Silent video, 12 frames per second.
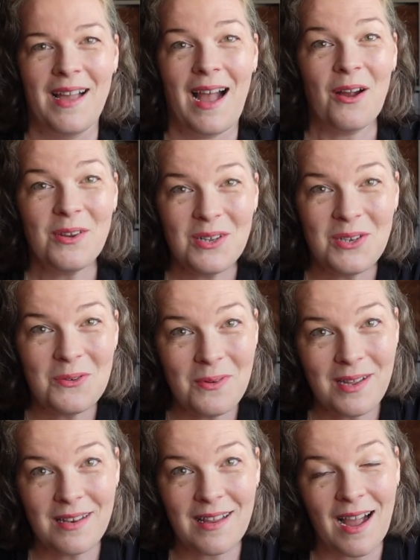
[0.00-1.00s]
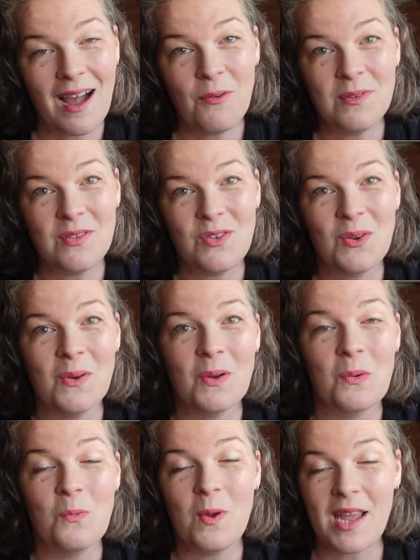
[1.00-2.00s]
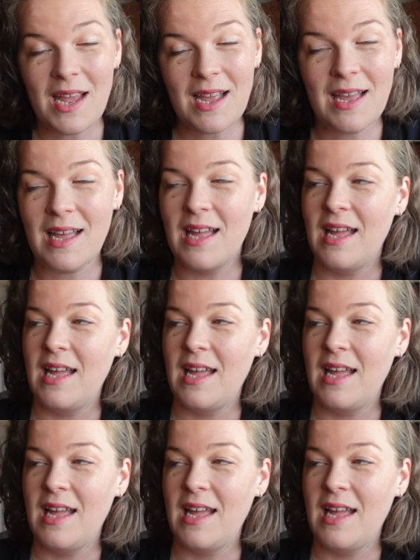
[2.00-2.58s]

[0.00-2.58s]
How are you doing? How was your week?